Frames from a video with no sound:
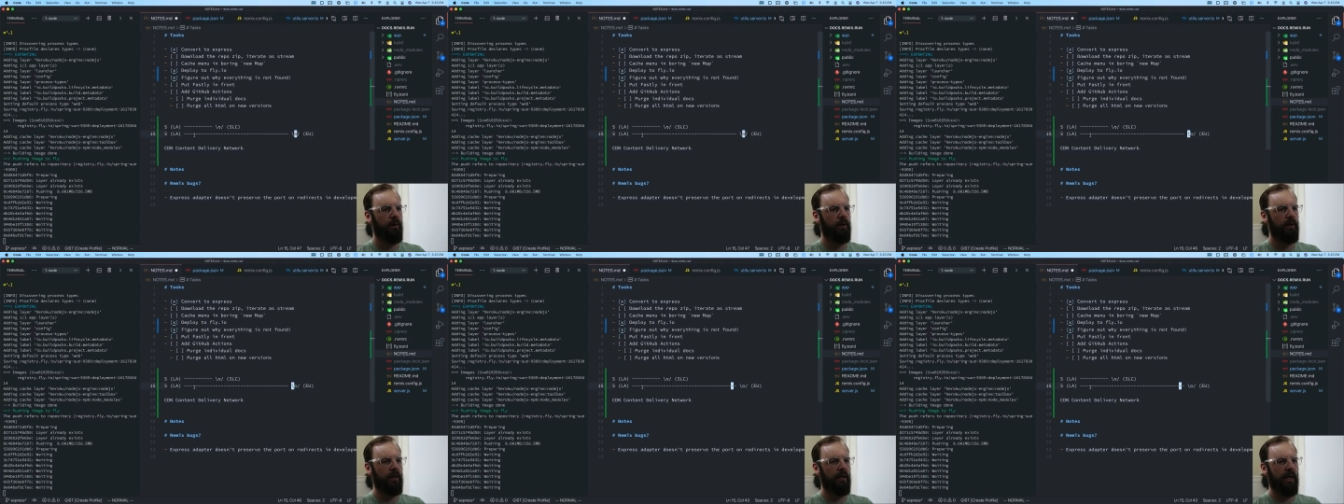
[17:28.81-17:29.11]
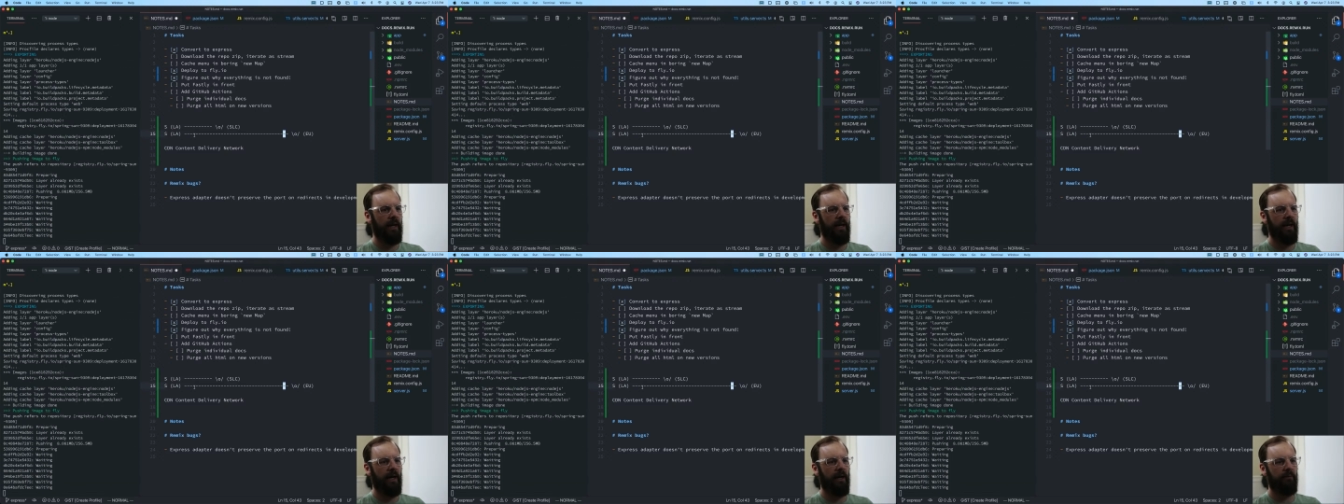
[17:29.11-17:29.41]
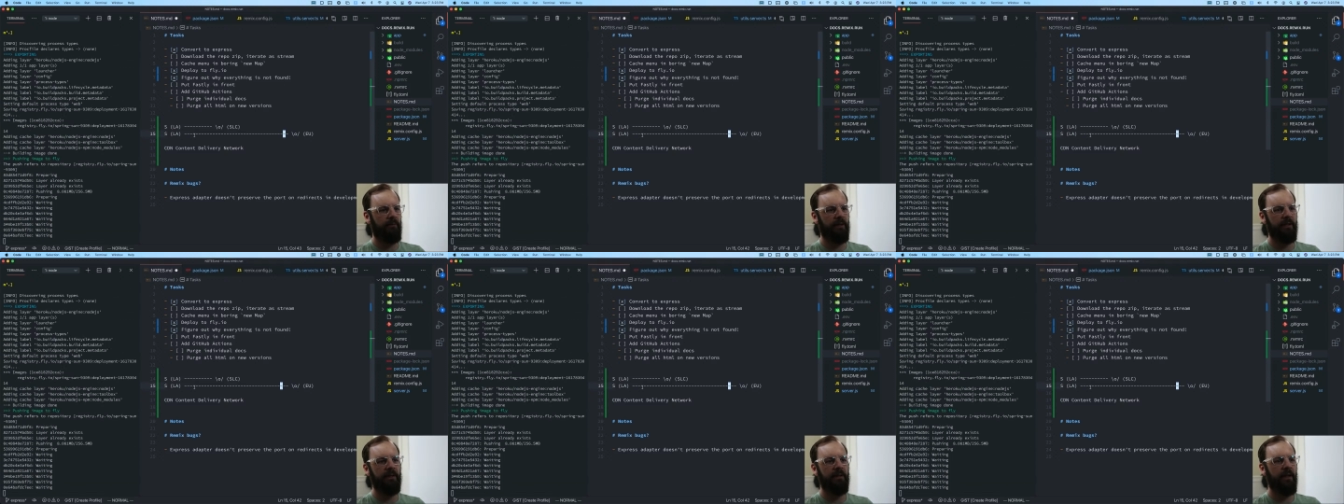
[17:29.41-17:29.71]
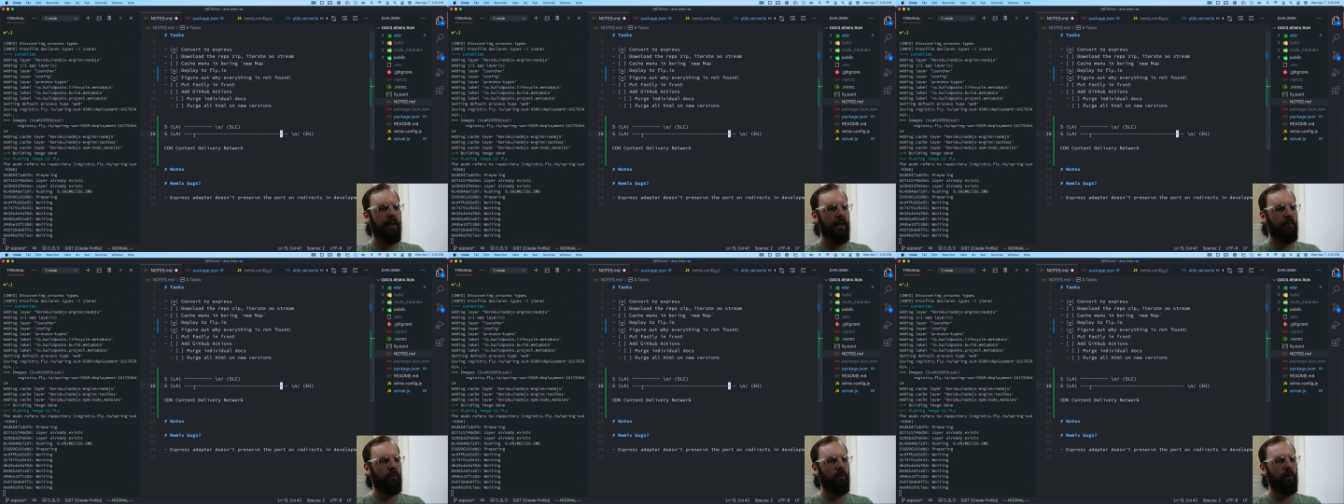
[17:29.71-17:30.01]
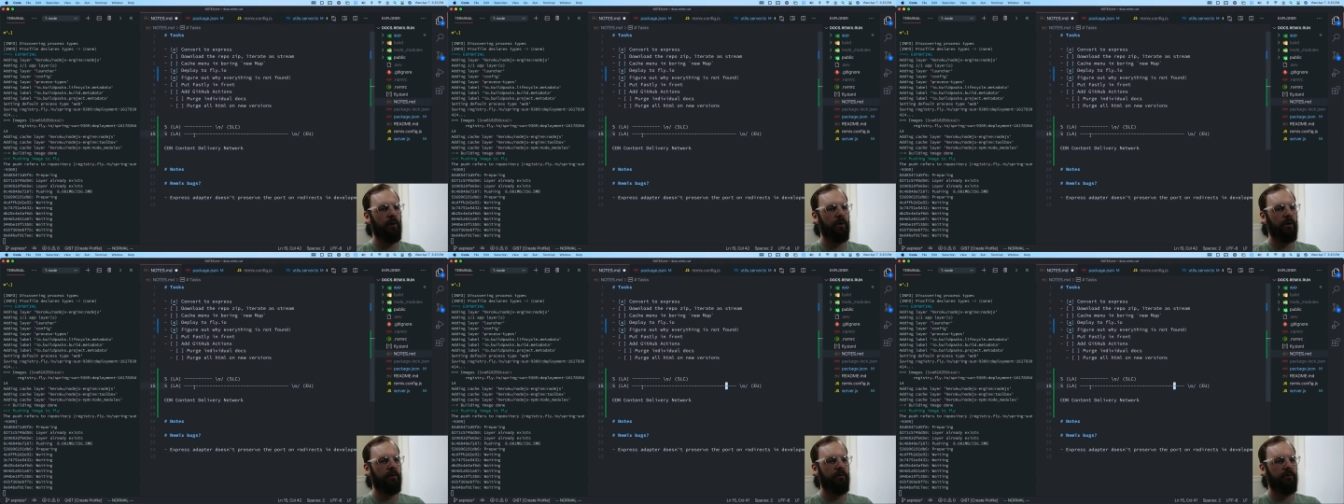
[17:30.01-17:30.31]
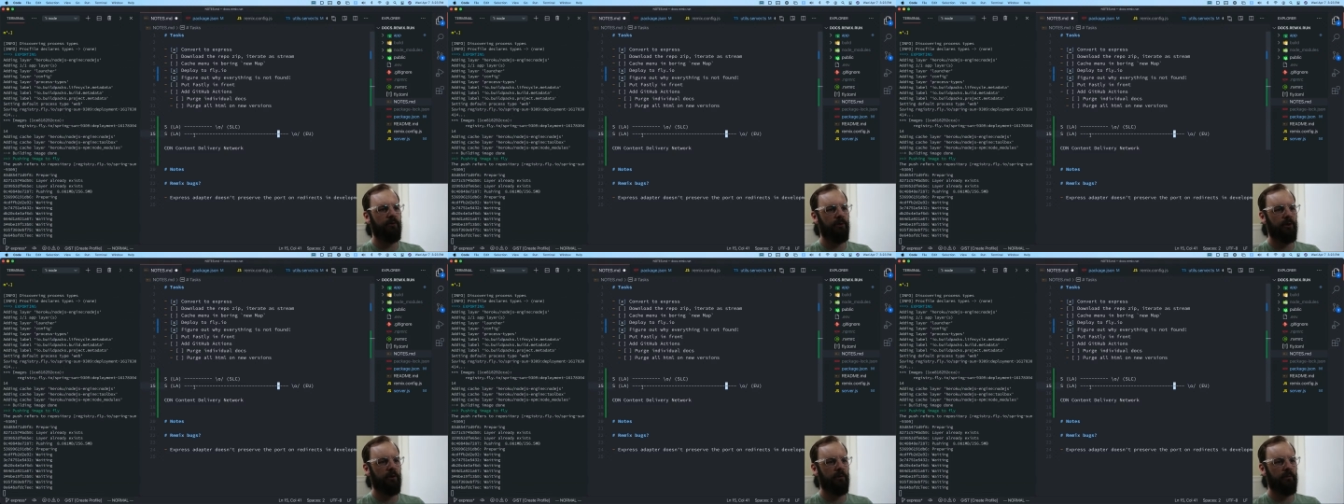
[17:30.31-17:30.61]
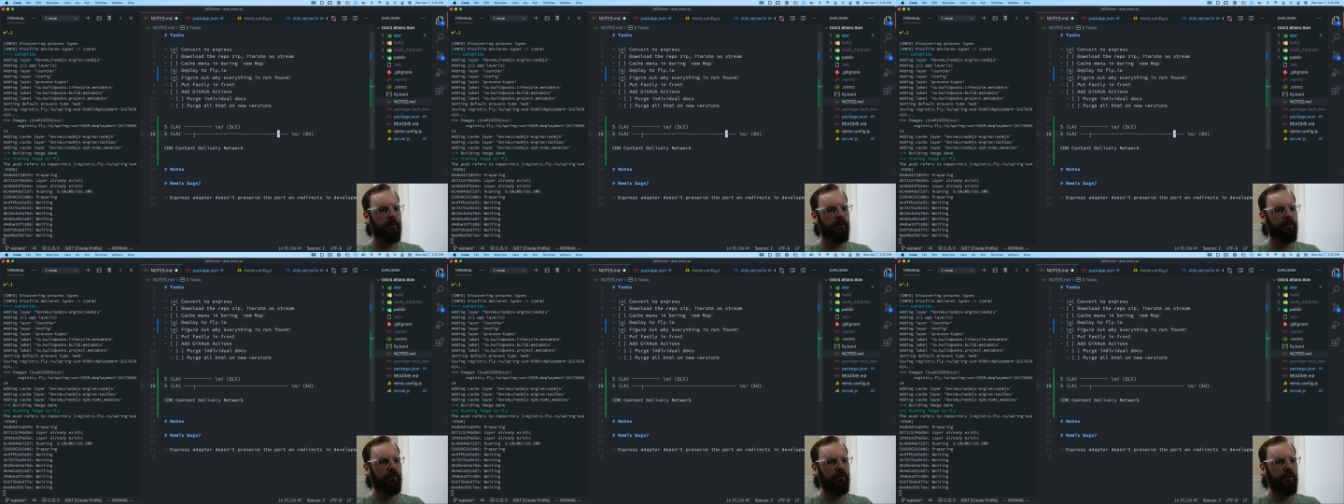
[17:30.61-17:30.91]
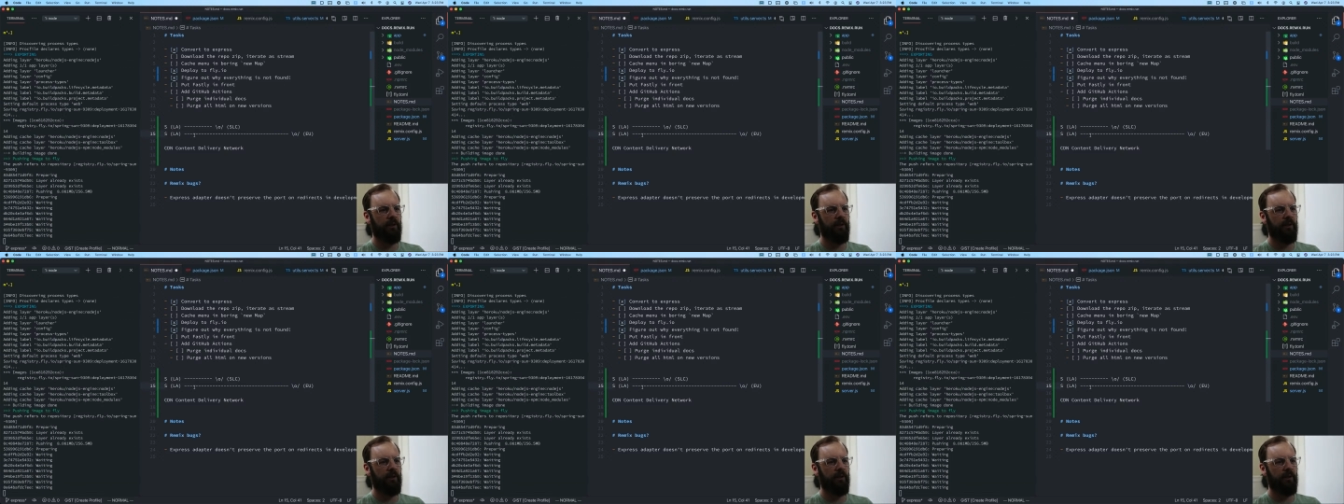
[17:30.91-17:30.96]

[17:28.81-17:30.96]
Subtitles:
going to have a network of servers